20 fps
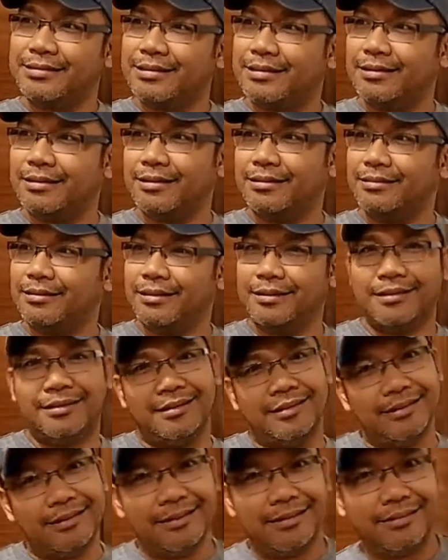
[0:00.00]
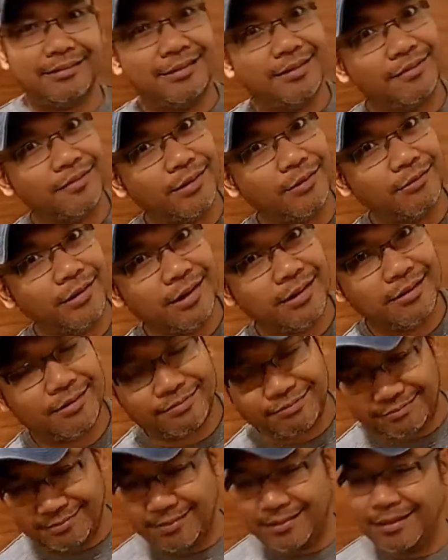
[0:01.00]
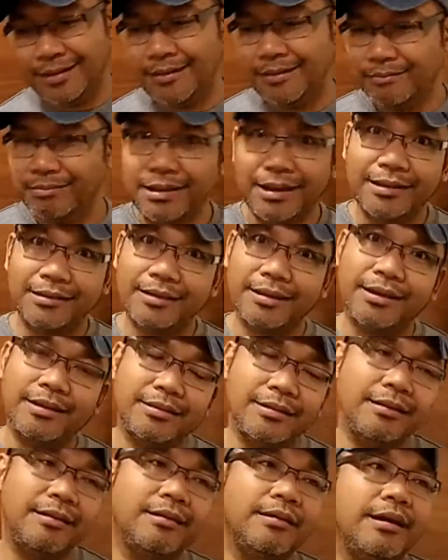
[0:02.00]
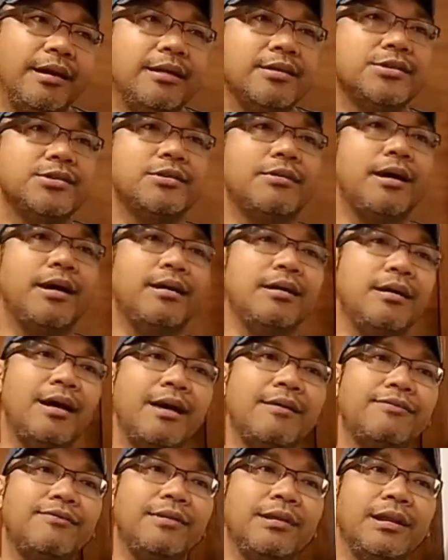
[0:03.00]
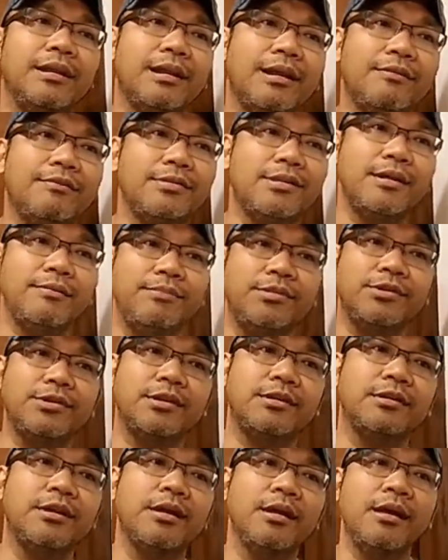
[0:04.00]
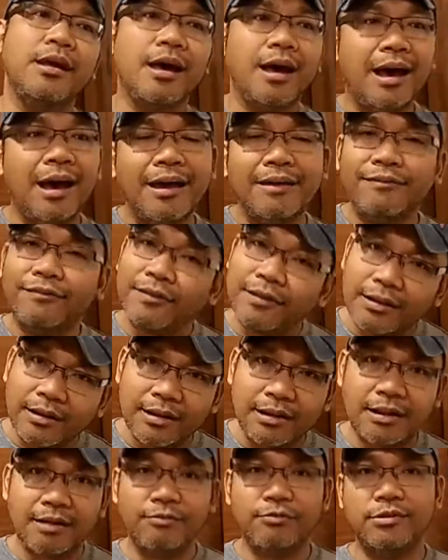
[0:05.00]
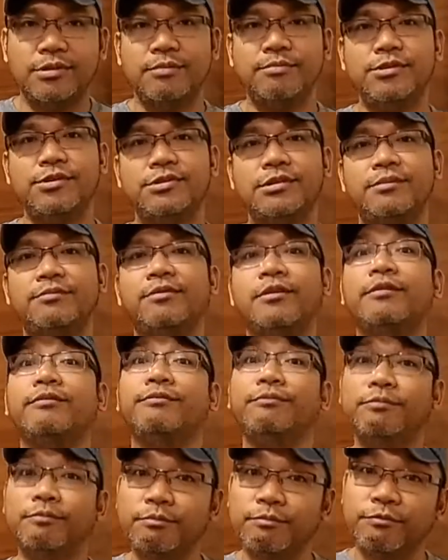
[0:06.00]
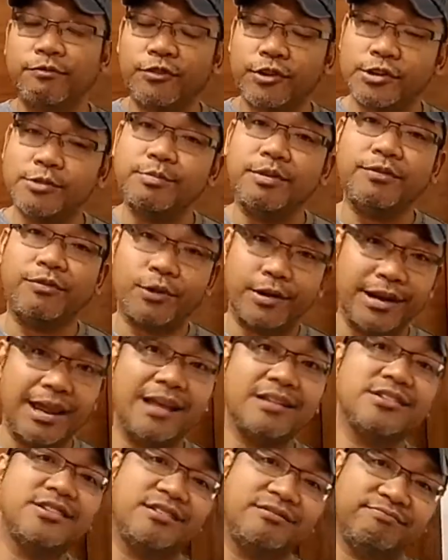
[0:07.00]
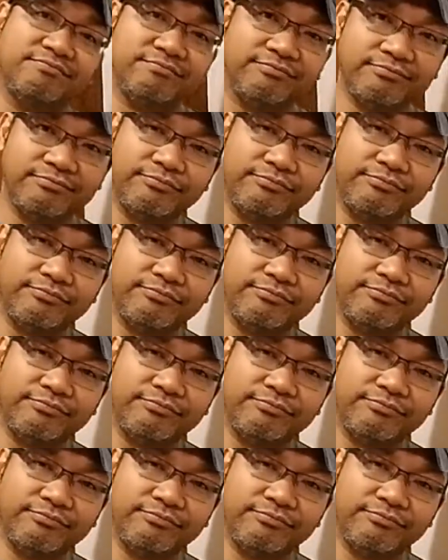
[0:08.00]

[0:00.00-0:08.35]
is a different way of playing the guitar, and so I fell in love with that music. I fell in love with the music first before dancing.